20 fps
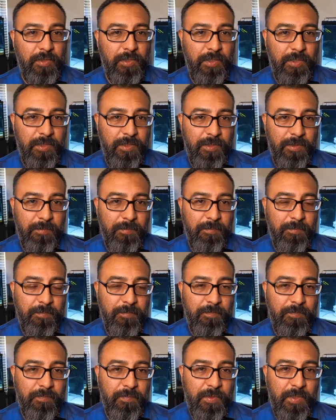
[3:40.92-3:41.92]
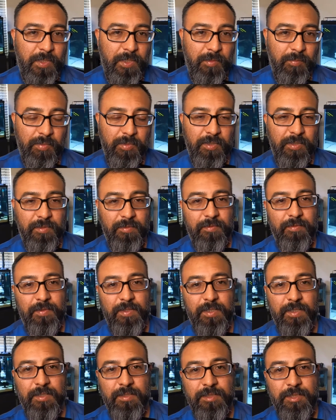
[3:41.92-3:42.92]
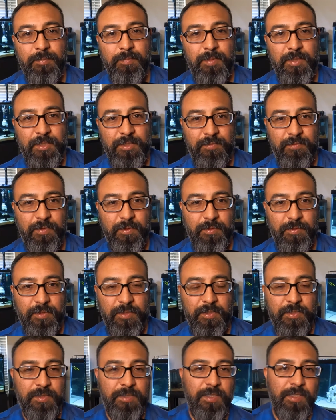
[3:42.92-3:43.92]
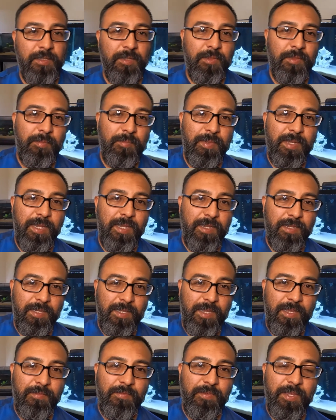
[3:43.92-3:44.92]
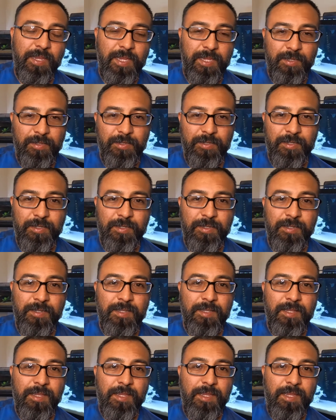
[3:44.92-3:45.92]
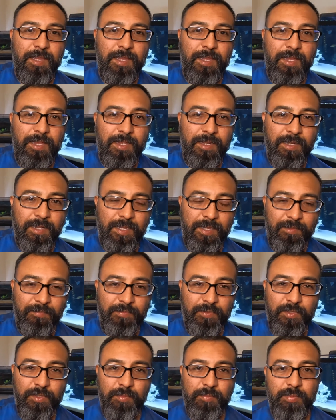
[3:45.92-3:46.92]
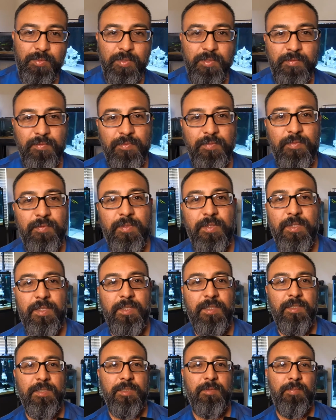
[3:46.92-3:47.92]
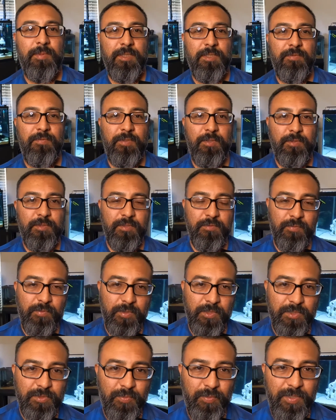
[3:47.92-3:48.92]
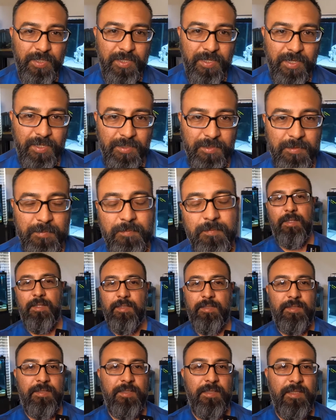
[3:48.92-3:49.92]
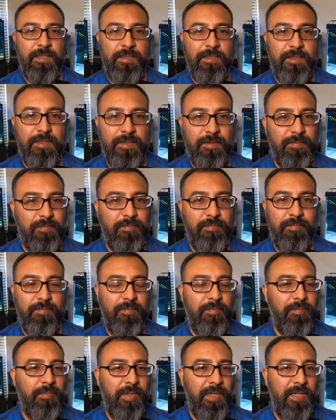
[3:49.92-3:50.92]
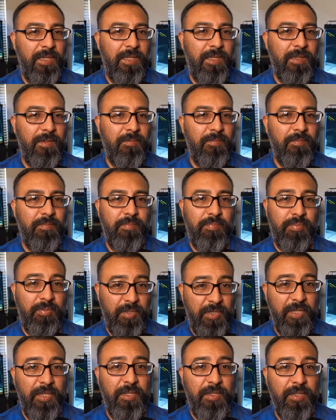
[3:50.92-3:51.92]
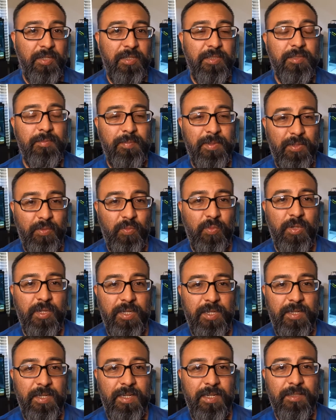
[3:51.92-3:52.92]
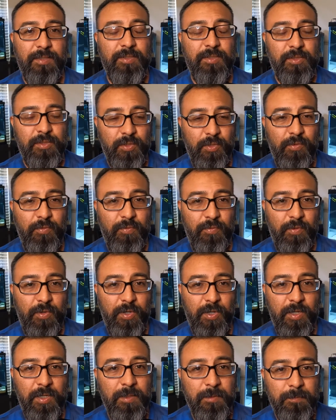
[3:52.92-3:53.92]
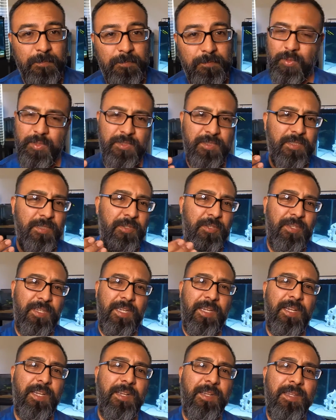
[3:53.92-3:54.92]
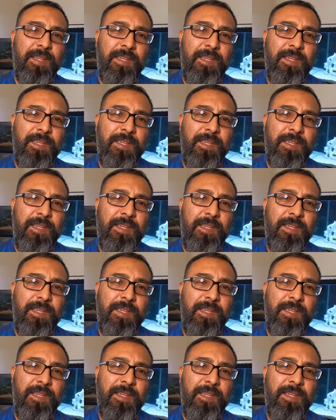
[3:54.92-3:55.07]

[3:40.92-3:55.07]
a couple of sponge filters, and on the back I have a hang on and I have a couple of sponge filters for the 20 gallon. It's been pretty good. It's been working out so far. Of course, you got